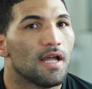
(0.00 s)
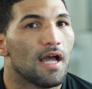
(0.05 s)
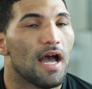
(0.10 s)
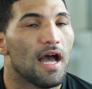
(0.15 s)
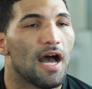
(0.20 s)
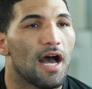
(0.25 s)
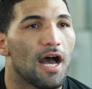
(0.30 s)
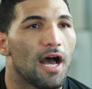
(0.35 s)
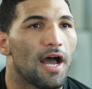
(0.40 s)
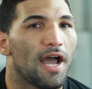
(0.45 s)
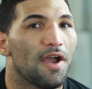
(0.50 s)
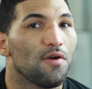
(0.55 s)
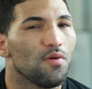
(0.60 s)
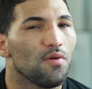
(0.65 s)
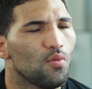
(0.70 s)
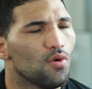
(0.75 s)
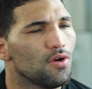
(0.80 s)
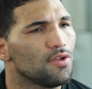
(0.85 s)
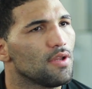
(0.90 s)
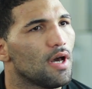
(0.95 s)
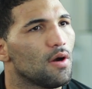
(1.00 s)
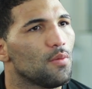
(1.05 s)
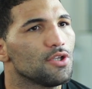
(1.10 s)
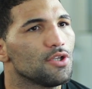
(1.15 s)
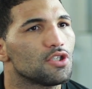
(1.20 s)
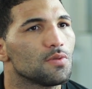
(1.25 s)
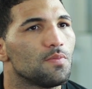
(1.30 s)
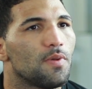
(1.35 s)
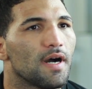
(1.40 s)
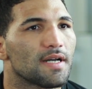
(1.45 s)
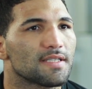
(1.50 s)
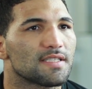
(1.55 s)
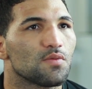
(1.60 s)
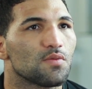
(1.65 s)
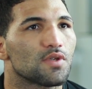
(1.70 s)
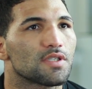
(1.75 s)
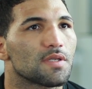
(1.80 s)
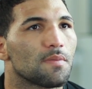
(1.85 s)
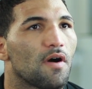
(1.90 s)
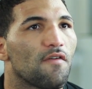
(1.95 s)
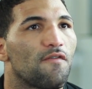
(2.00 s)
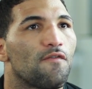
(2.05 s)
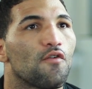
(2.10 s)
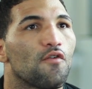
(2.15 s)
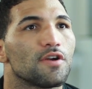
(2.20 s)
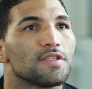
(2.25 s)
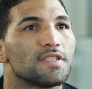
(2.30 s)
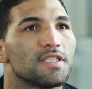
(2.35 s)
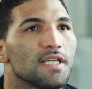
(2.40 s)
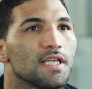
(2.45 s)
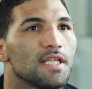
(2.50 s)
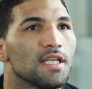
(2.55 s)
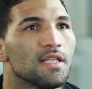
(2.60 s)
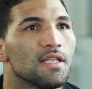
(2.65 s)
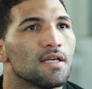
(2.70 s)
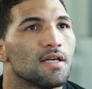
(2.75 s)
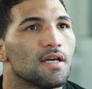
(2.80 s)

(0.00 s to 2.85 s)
I went to boxing when I was about 14.